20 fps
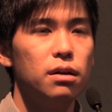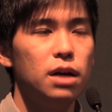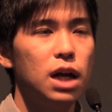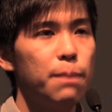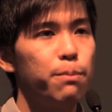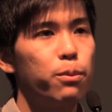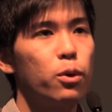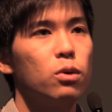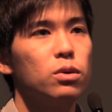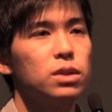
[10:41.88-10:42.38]

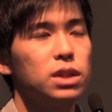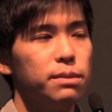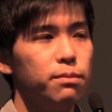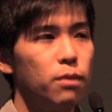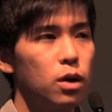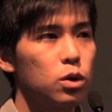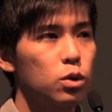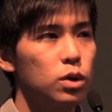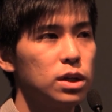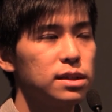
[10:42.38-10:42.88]
liberal
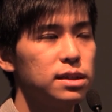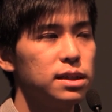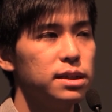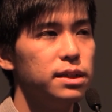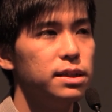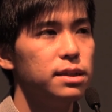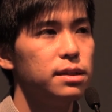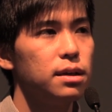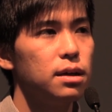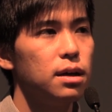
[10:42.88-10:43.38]

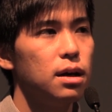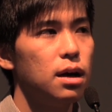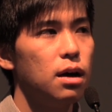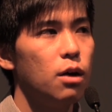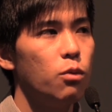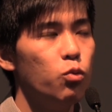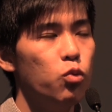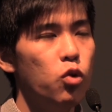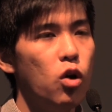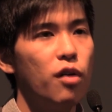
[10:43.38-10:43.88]
democracy,
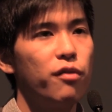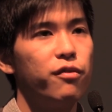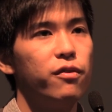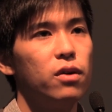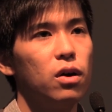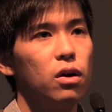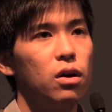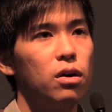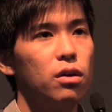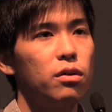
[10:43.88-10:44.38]
rule
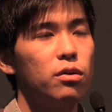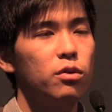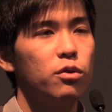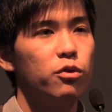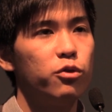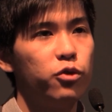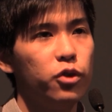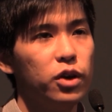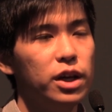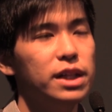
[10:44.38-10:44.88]
of law,
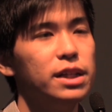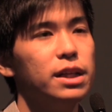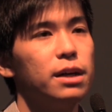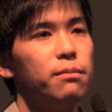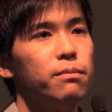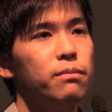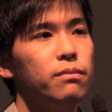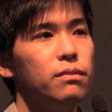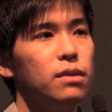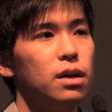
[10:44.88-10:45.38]

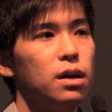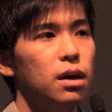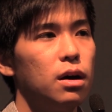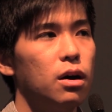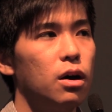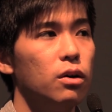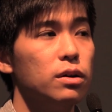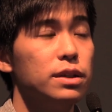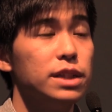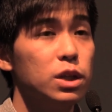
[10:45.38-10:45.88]
freedom,
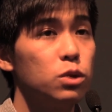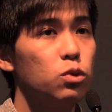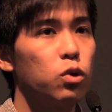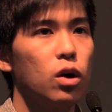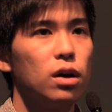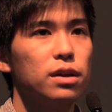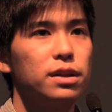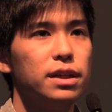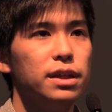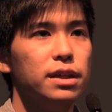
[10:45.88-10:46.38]
or
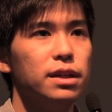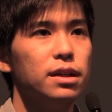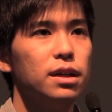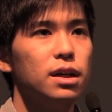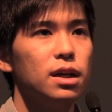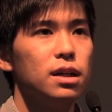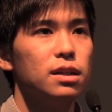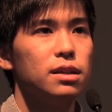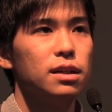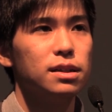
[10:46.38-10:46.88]
equality,
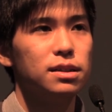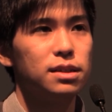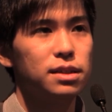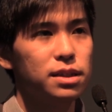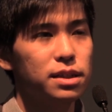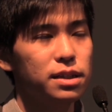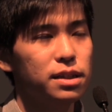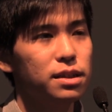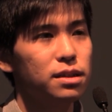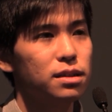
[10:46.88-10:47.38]
they
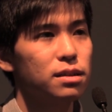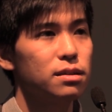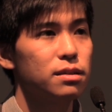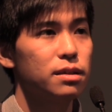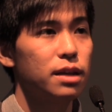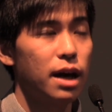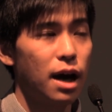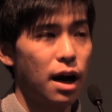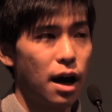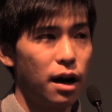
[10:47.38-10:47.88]
see
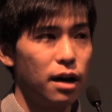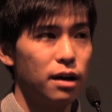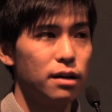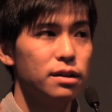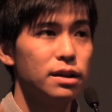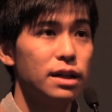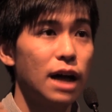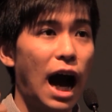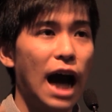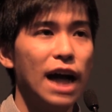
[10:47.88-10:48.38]
there
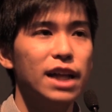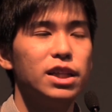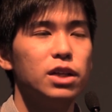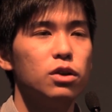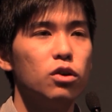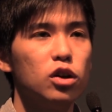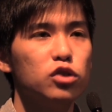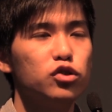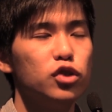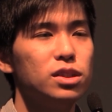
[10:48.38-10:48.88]
are
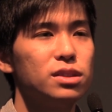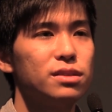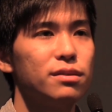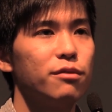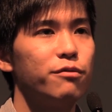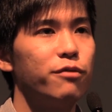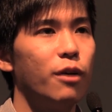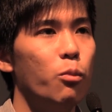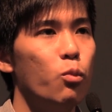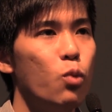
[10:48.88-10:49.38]

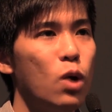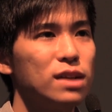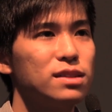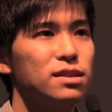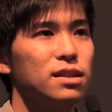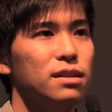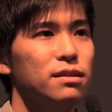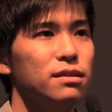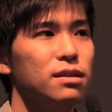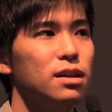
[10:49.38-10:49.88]
ideologies from
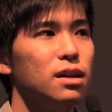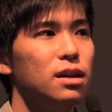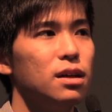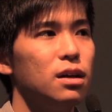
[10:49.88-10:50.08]
Western.